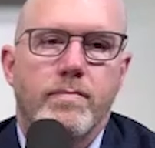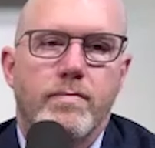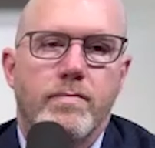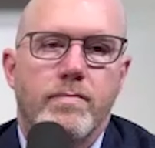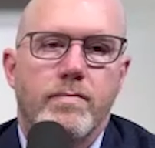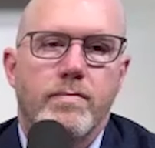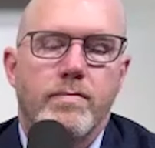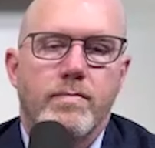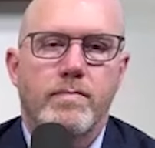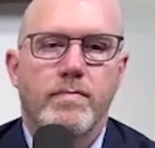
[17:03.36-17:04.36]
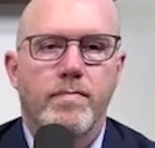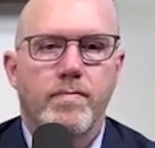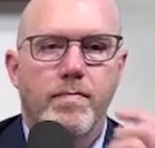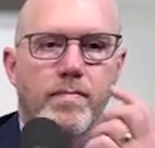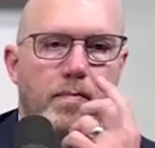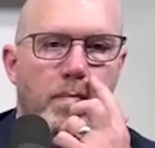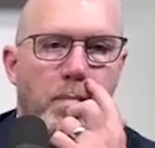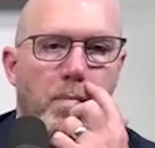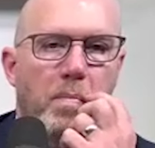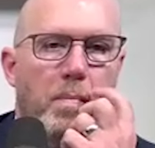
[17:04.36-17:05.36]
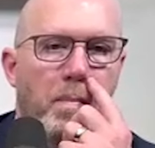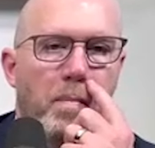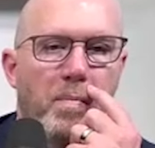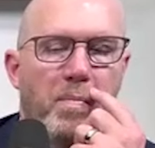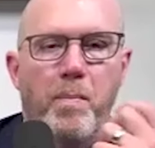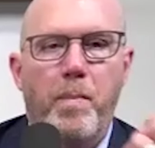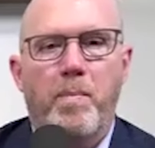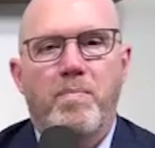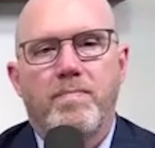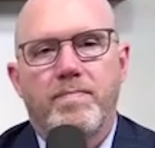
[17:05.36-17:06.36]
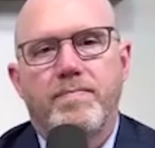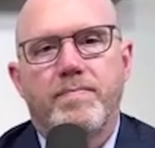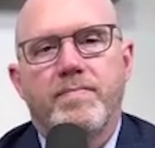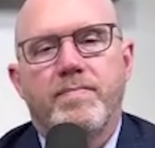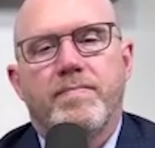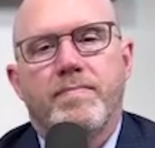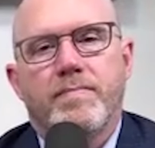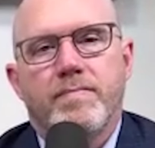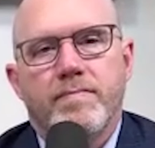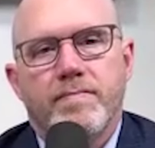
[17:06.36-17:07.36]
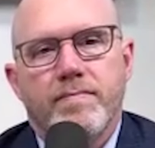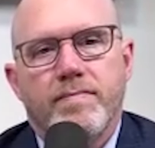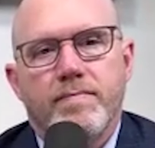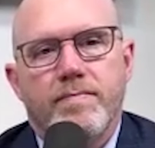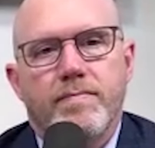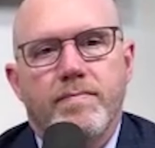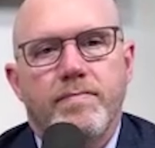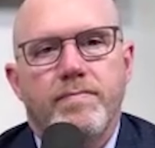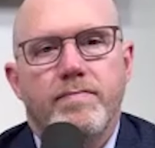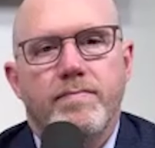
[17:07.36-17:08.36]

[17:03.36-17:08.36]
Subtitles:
[no speech]